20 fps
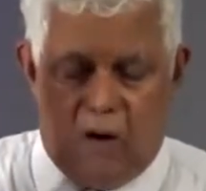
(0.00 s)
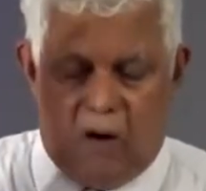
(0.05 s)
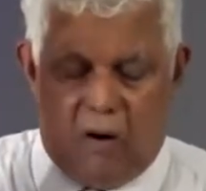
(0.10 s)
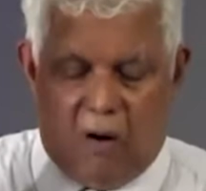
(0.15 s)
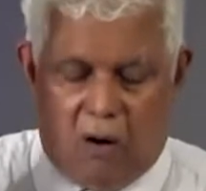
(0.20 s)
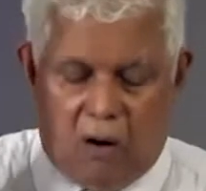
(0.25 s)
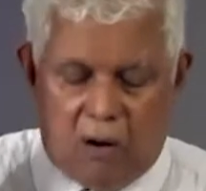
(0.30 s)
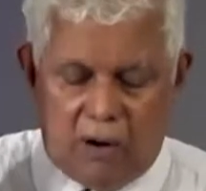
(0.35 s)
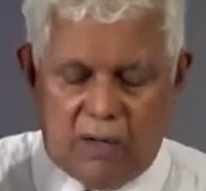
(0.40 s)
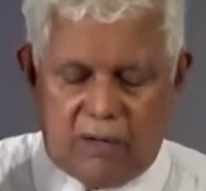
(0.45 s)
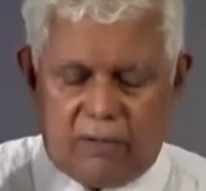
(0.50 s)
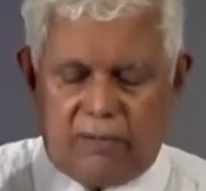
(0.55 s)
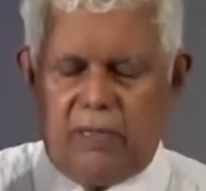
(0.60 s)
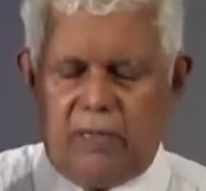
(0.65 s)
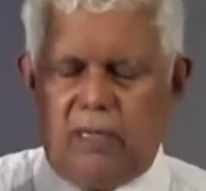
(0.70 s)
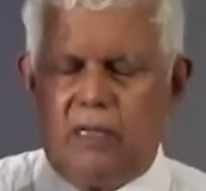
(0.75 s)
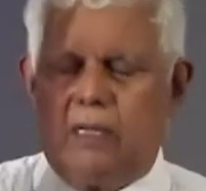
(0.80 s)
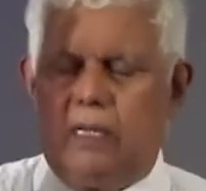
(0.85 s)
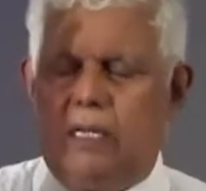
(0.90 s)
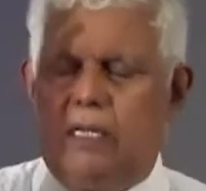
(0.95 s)

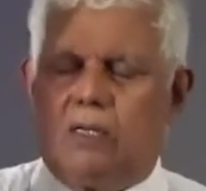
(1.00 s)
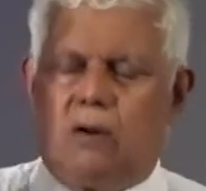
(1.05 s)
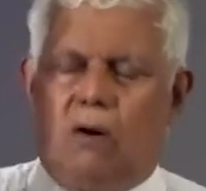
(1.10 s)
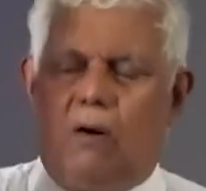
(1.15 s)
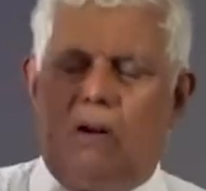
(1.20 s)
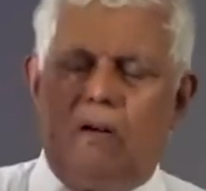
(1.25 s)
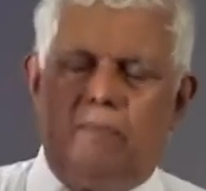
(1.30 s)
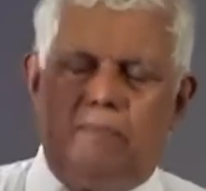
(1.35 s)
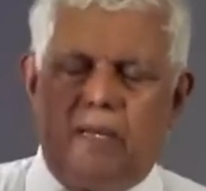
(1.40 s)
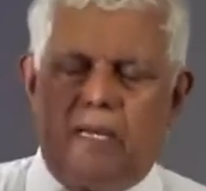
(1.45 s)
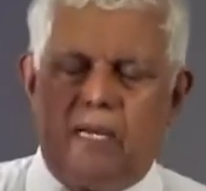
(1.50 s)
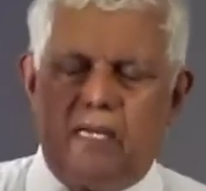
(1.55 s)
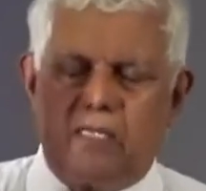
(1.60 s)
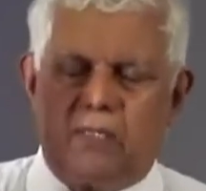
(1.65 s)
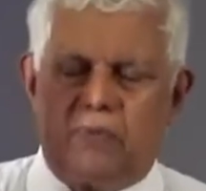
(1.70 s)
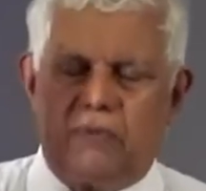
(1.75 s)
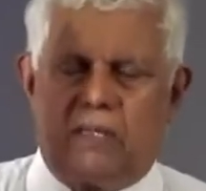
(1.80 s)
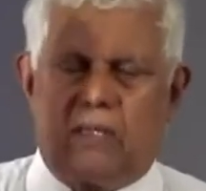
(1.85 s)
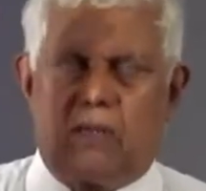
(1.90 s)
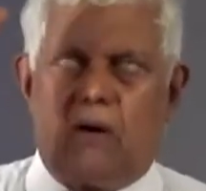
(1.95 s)
Honoring, it all
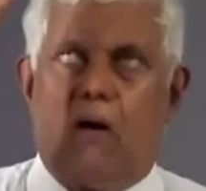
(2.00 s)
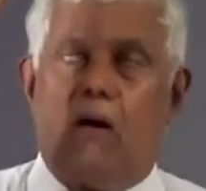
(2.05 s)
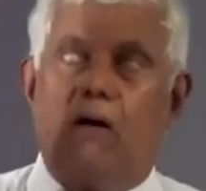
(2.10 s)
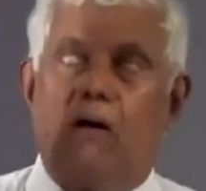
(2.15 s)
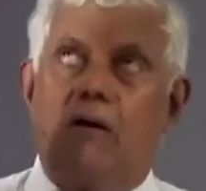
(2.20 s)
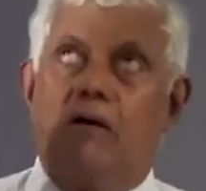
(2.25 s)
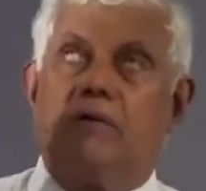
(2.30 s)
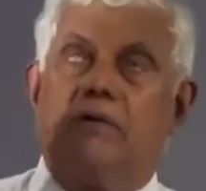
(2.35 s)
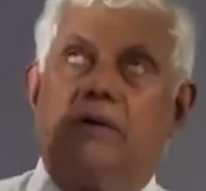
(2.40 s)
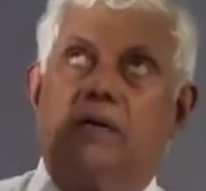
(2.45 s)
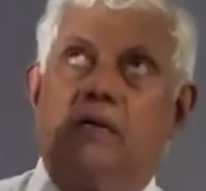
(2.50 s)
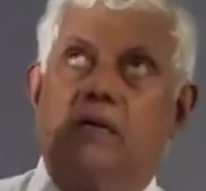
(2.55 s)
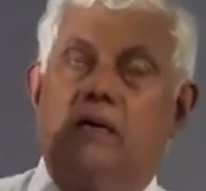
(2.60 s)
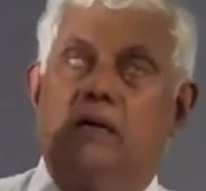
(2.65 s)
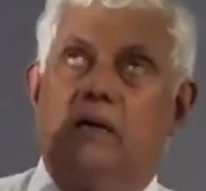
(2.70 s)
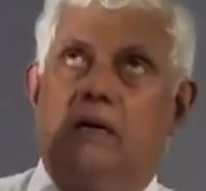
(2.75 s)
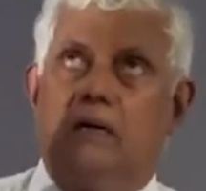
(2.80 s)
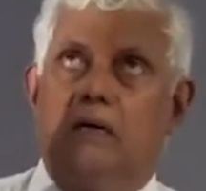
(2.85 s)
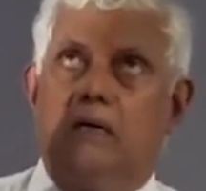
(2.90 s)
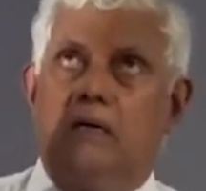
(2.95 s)
begins with honoring
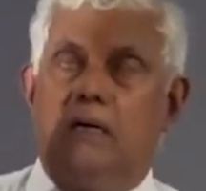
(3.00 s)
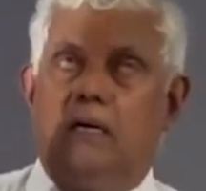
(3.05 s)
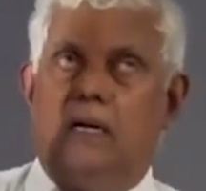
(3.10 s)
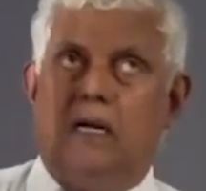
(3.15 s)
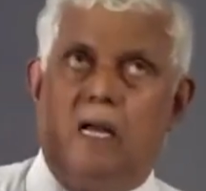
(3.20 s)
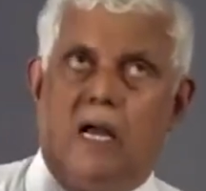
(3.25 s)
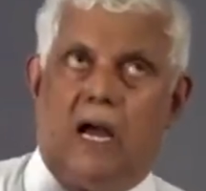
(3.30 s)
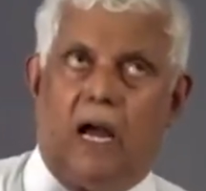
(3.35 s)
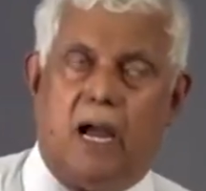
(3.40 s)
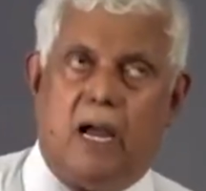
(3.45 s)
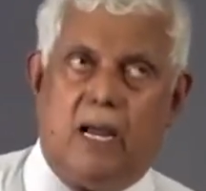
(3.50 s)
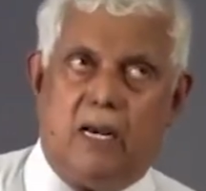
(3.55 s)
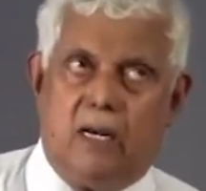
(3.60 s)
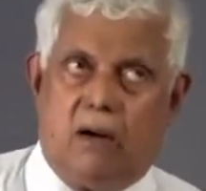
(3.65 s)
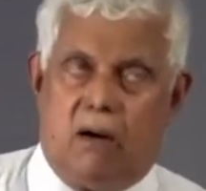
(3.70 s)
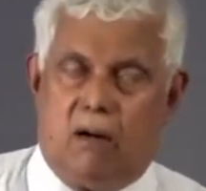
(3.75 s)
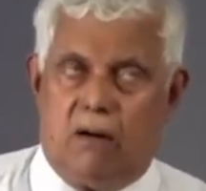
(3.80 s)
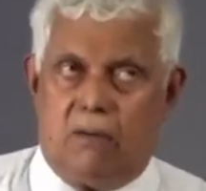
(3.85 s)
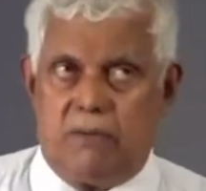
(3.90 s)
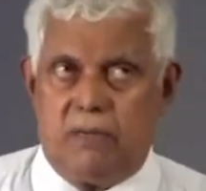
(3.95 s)
God and
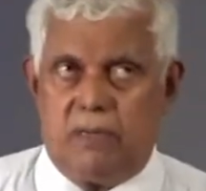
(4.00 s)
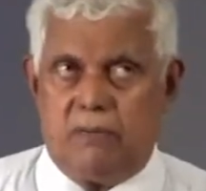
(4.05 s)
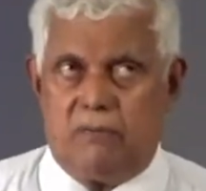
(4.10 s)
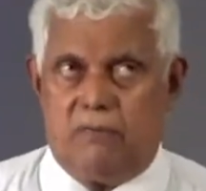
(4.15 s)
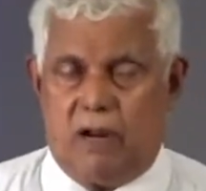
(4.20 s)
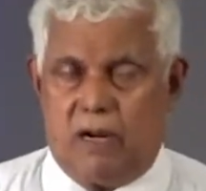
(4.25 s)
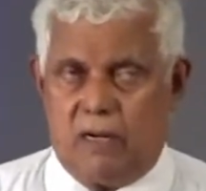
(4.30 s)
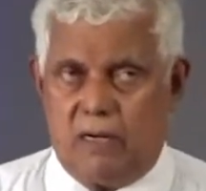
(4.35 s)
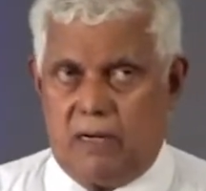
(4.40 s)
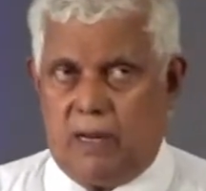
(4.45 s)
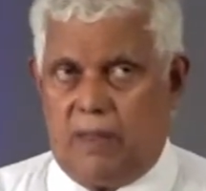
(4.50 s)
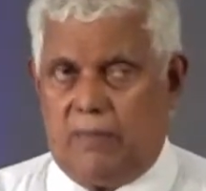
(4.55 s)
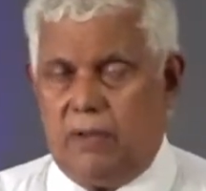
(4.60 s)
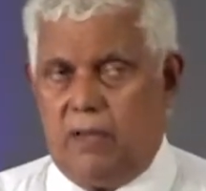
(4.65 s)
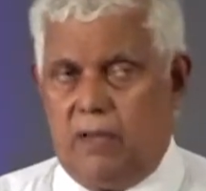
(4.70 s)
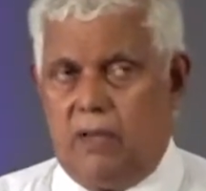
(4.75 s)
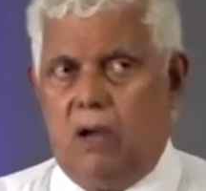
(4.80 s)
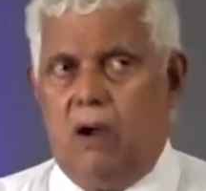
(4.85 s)
honoring one another.